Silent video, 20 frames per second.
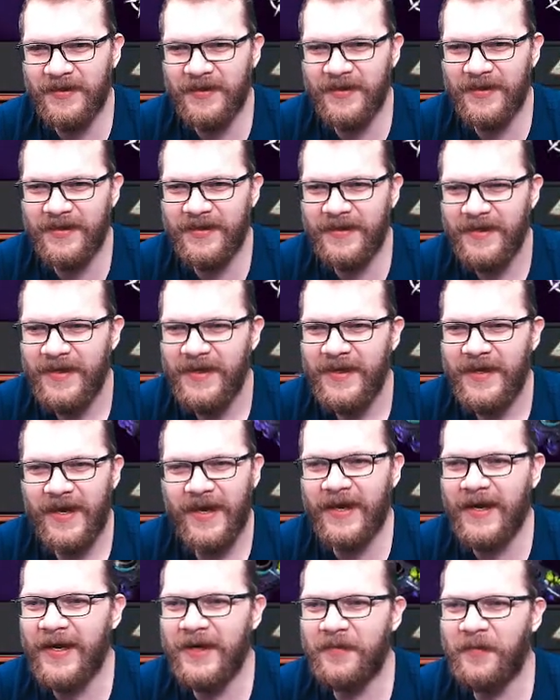Good.
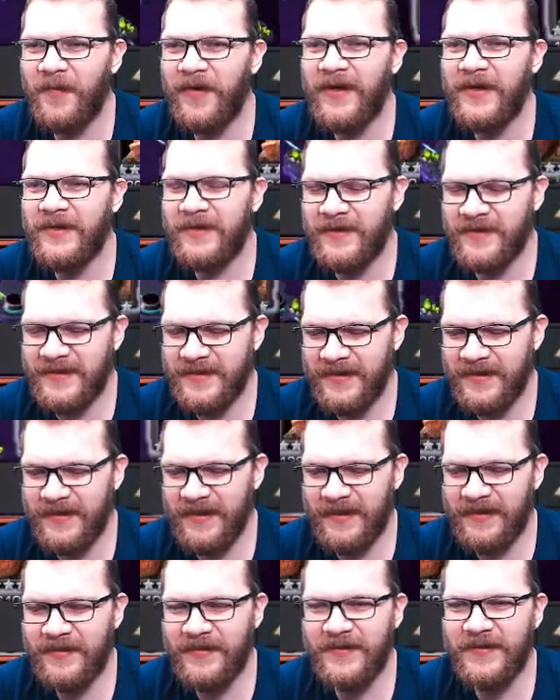I can't wait to see
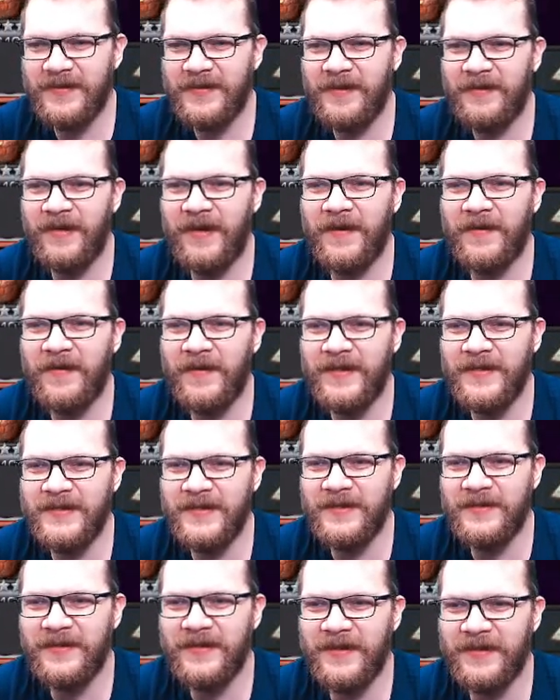that rank 3
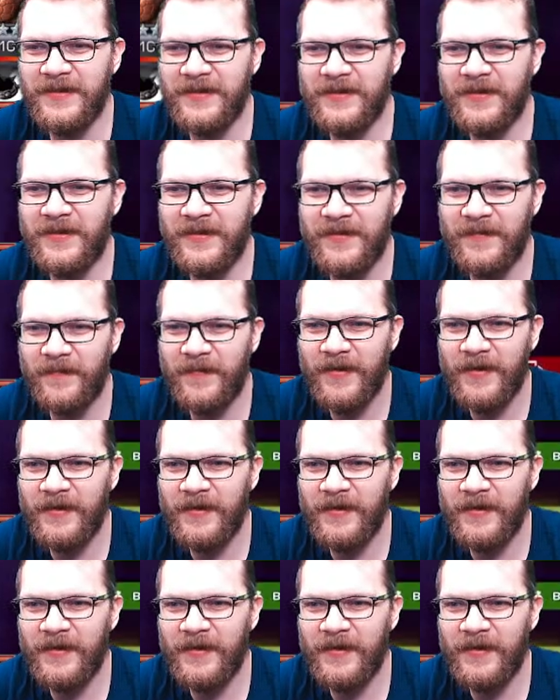6200 Tor.